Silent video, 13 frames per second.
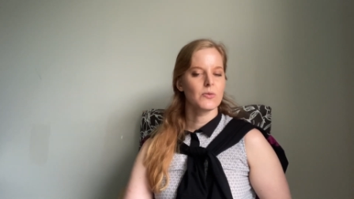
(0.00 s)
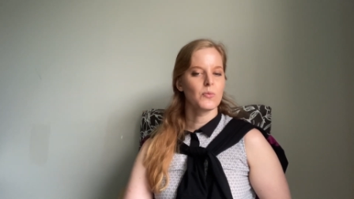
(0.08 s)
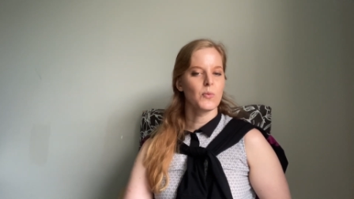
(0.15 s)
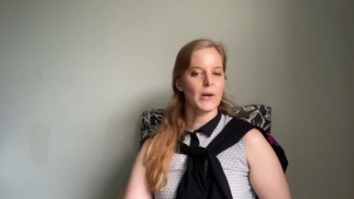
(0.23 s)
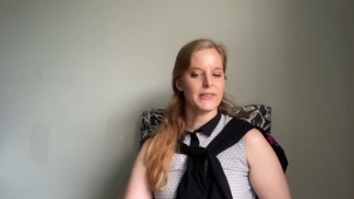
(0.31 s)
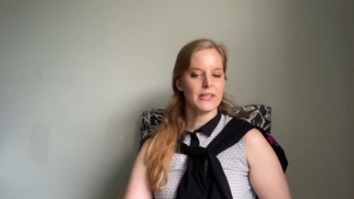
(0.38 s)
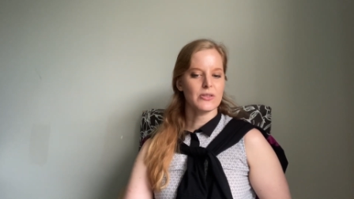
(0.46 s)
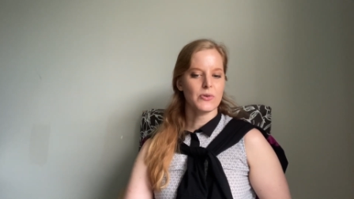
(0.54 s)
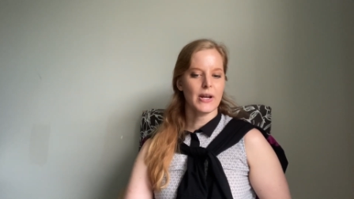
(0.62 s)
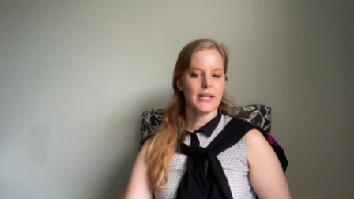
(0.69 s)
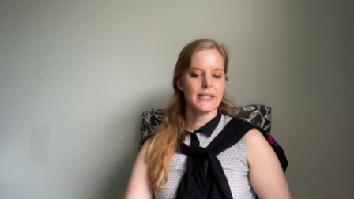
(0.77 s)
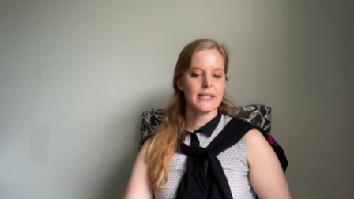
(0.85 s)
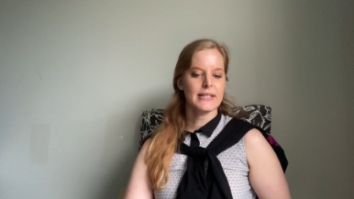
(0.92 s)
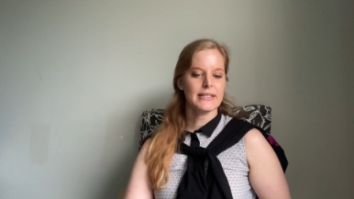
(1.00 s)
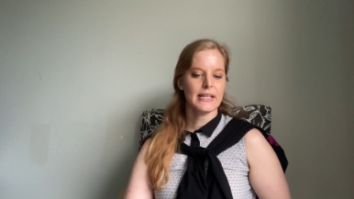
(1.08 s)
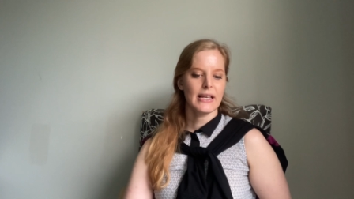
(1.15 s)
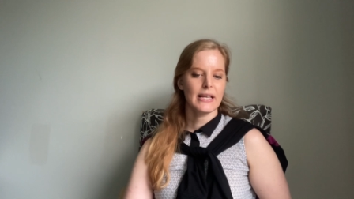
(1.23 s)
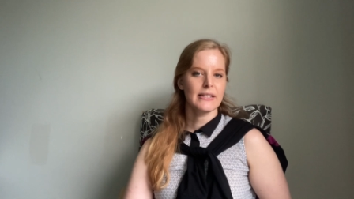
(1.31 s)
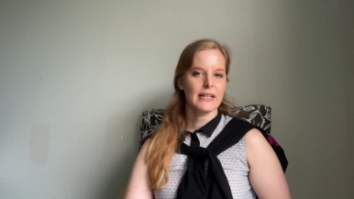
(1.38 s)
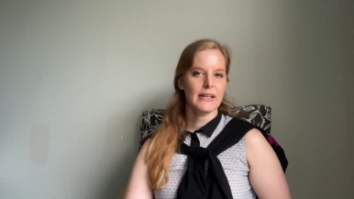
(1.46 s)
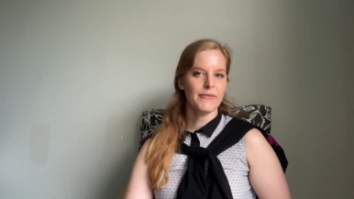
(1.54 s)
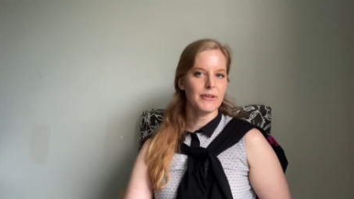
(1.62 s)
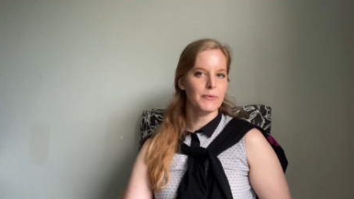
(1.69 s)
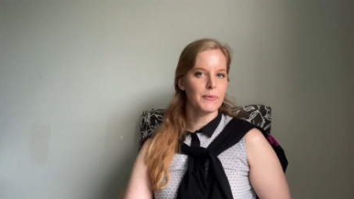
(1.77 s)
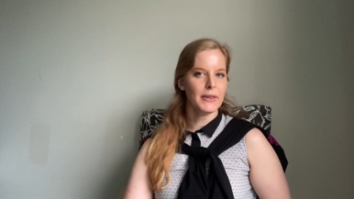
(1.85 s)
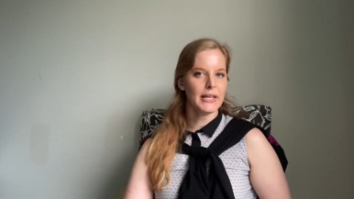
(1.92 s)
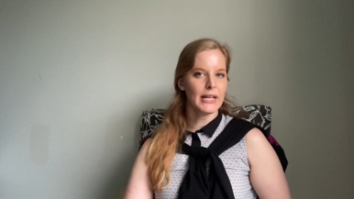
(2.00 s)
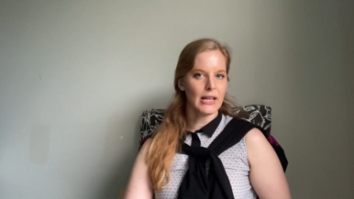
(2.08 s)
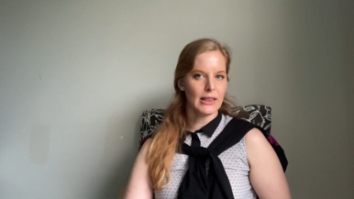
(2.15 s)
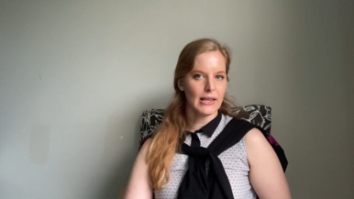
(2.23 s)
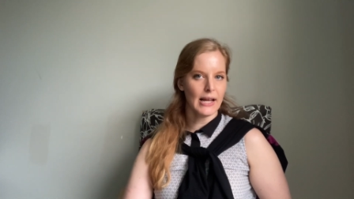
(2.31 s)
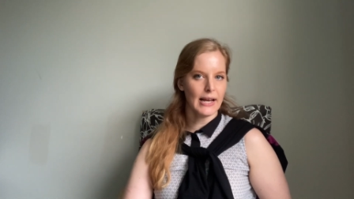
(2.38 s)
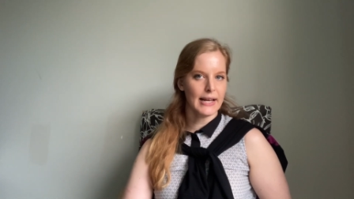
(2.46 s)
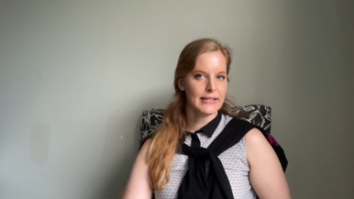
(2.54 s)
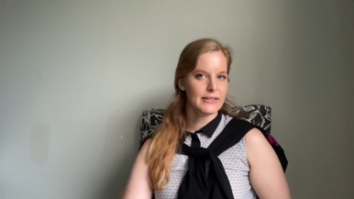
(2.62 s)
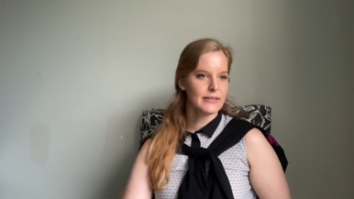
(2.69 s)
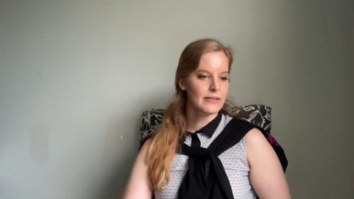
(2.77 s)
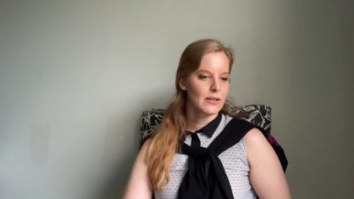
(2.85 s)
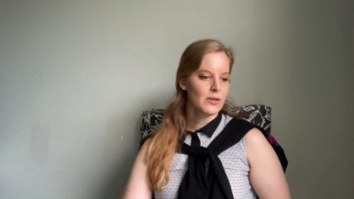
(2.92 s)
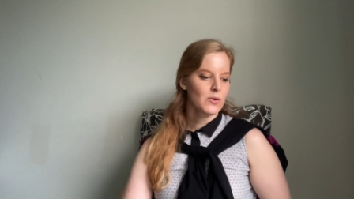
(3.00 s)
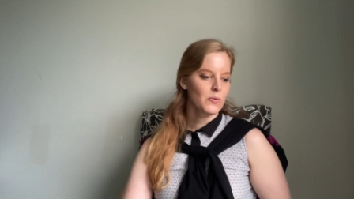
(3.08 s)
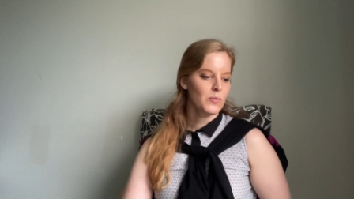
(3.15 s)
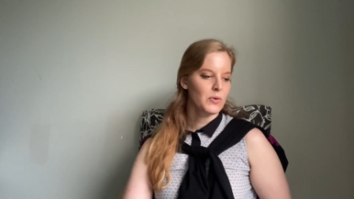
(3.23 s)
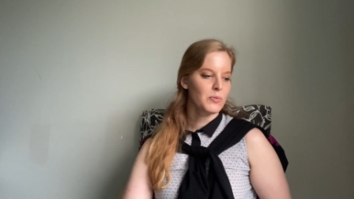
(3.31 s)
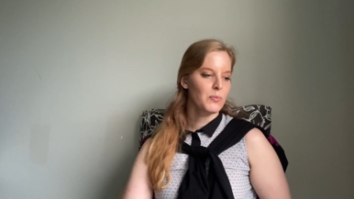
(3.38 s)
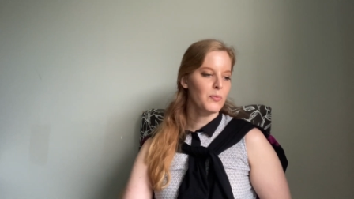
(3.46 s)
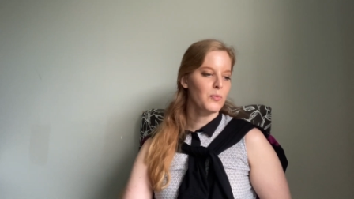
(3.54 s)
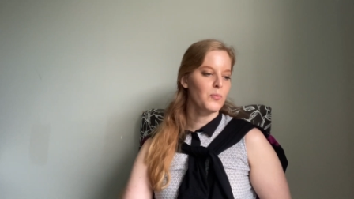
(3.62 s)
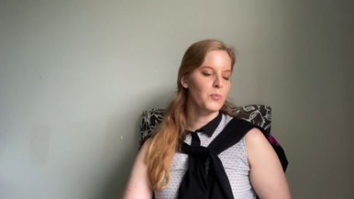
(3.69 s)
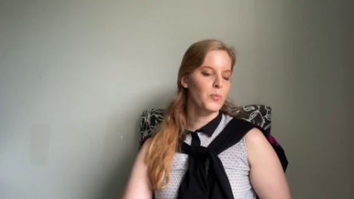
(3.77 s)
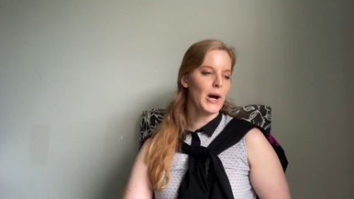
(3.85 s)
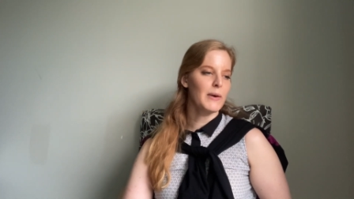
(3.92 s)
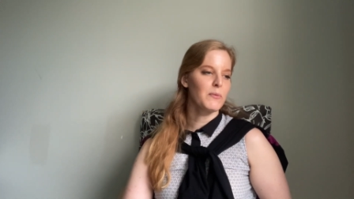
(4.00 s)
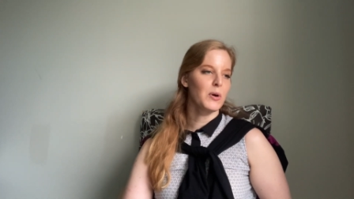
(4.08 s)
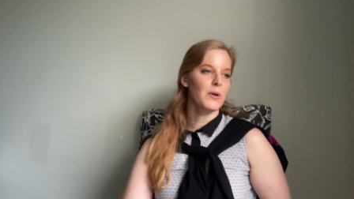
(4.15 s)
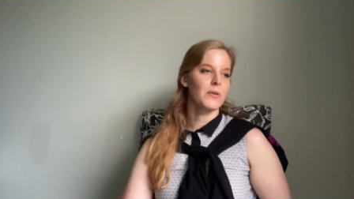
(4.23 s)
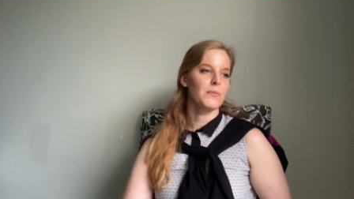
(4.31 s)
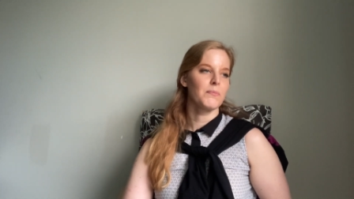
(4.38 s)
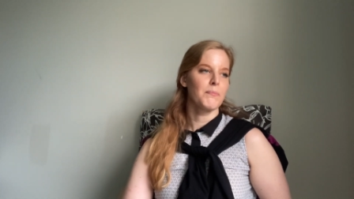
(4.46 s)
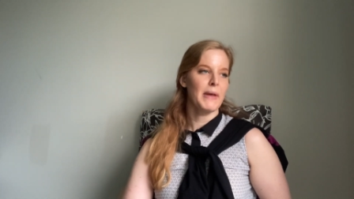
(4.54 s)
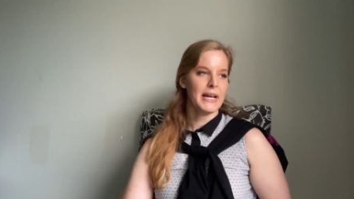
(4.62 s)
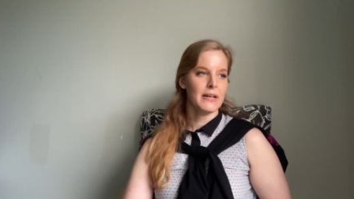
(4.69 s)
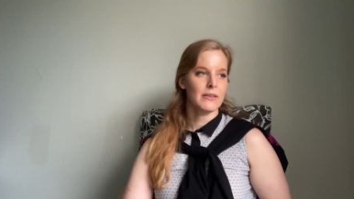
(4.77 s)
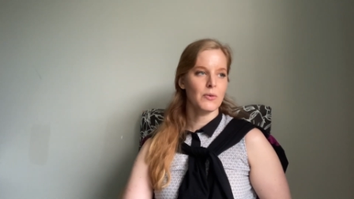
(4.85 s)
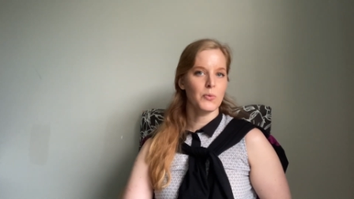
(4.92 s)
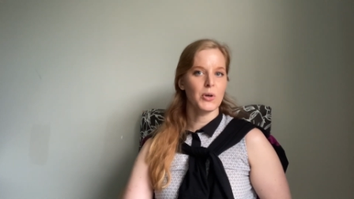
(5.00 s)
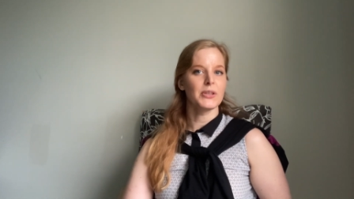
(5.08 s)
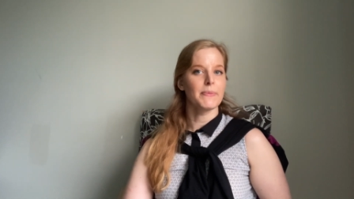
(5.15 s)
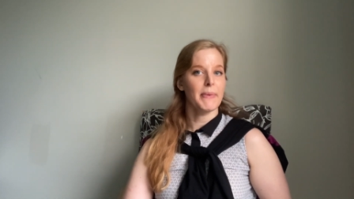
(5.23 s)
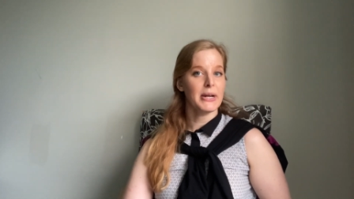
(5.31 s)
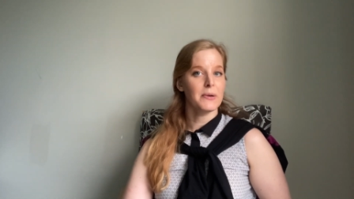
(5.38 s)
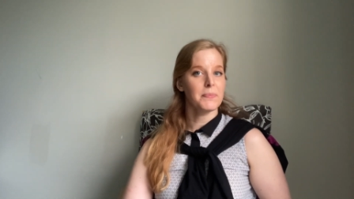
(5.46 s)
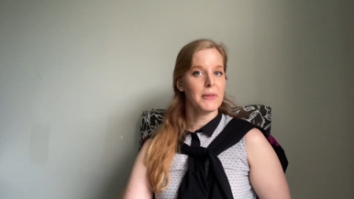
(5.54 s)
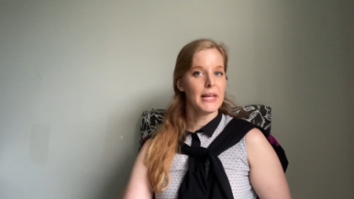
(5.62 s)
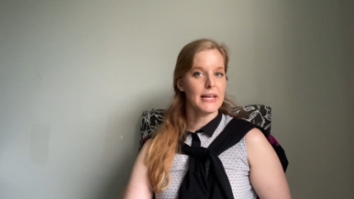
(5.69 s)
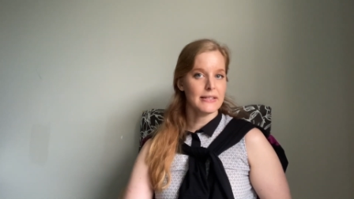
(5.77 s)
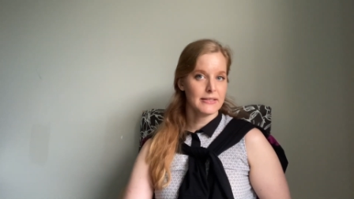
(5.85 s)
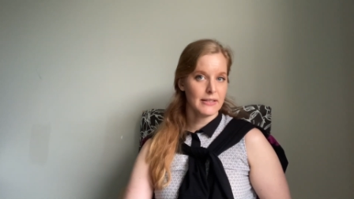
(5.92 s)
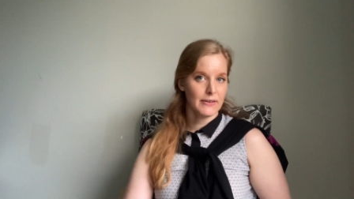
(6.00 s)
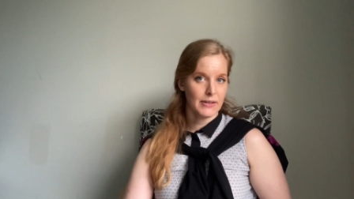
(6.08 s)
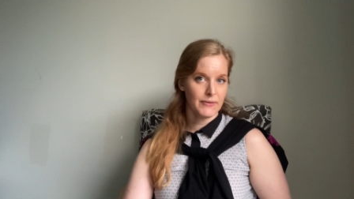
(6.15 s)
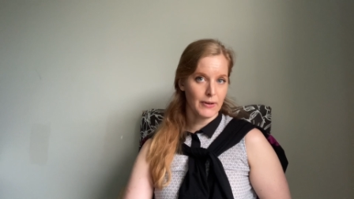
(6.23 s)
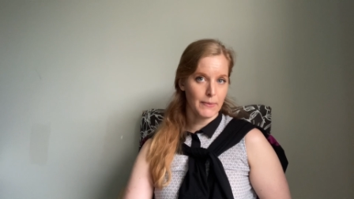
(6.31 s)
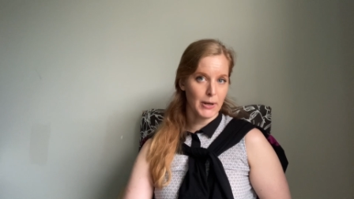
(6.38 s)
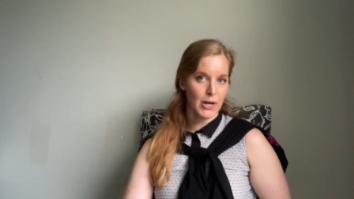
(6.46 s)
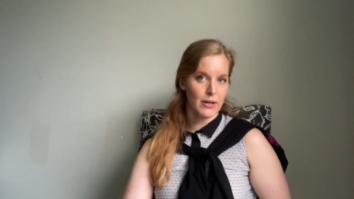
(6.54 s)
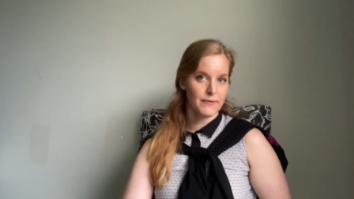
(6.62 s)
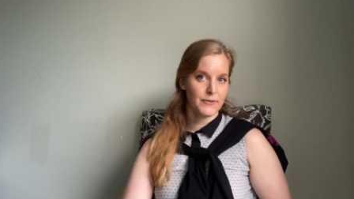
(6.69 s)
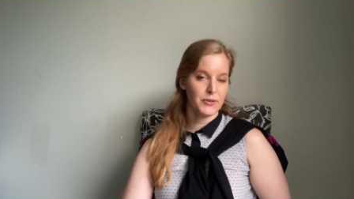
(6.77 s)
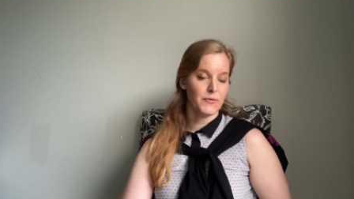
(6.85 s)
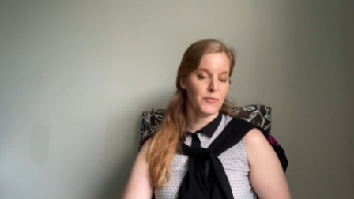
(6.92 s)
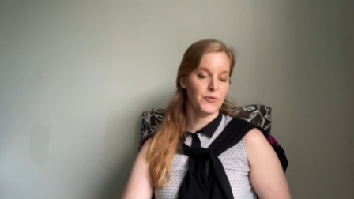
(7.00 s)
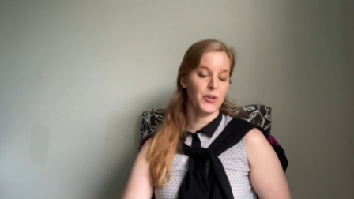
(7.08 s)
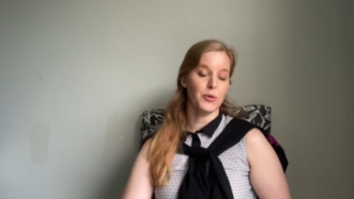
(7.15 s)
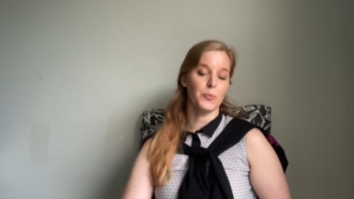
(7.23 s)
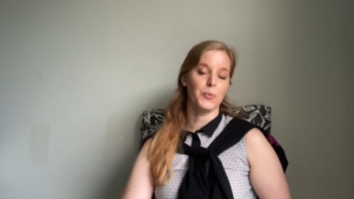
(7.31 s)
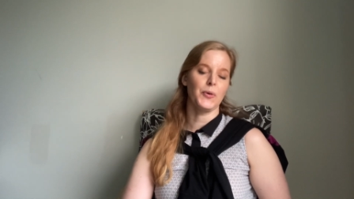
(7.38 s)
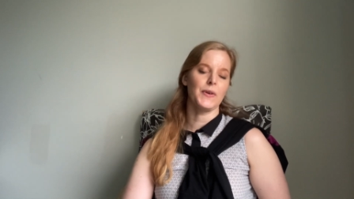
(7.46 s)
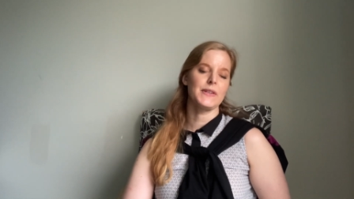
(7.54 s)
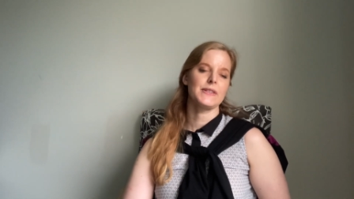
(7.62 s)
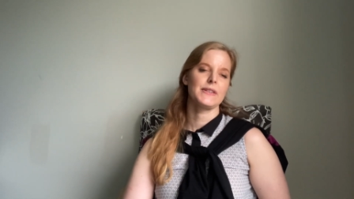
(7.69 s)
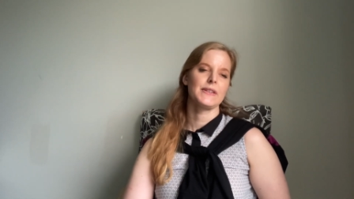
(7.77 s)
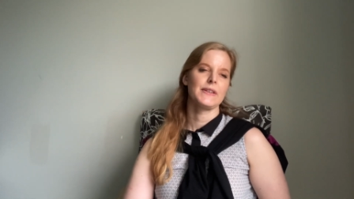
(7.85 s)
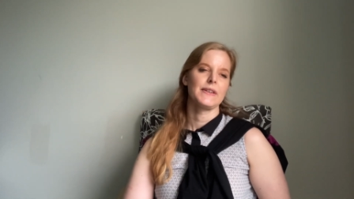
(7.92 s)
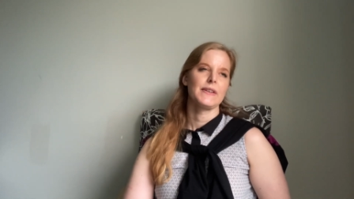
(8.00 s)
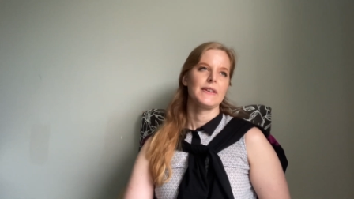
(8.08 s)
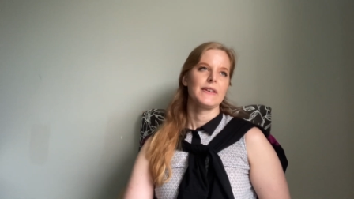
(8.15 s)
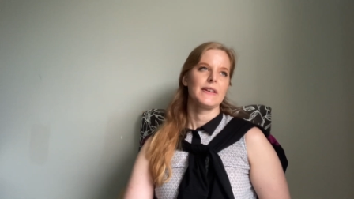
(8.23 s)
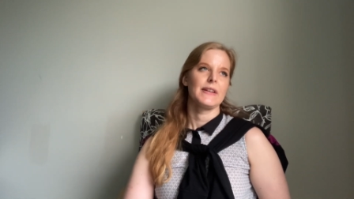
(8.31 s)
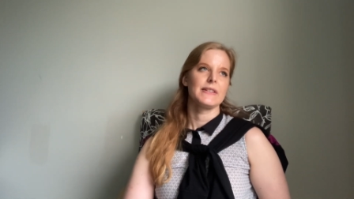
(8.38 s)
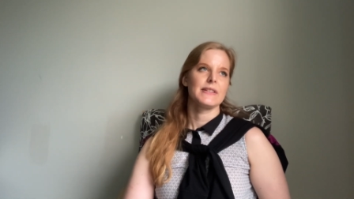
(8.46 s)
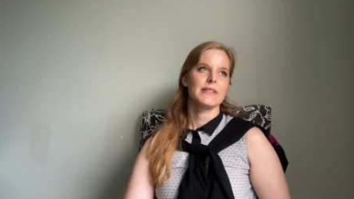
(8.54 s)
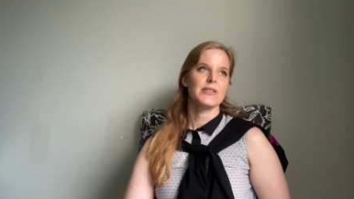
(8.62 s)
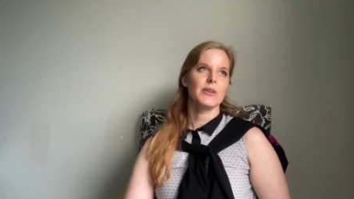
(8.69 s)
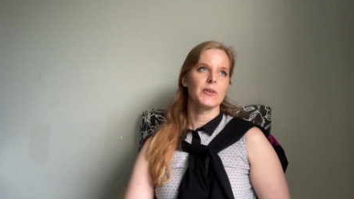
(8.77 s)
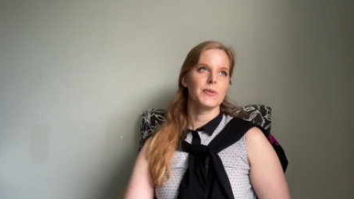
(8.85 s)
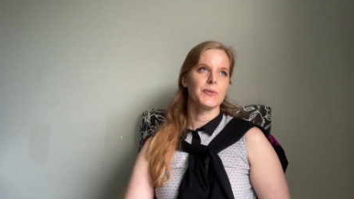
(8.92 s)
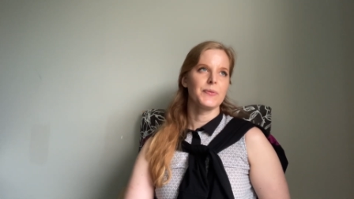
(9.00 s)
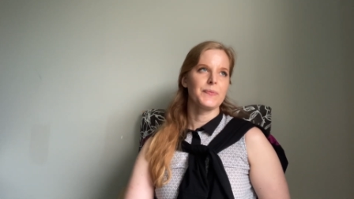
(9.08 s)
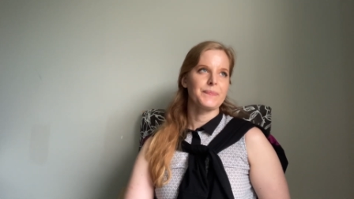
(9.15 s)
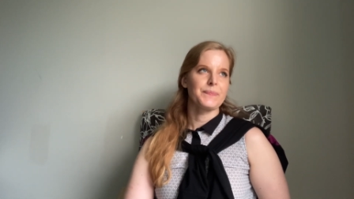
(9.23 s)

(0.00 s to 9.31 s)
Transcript: what the trend is and if it really aligns with what will make the world a better place from our viewpoint. And so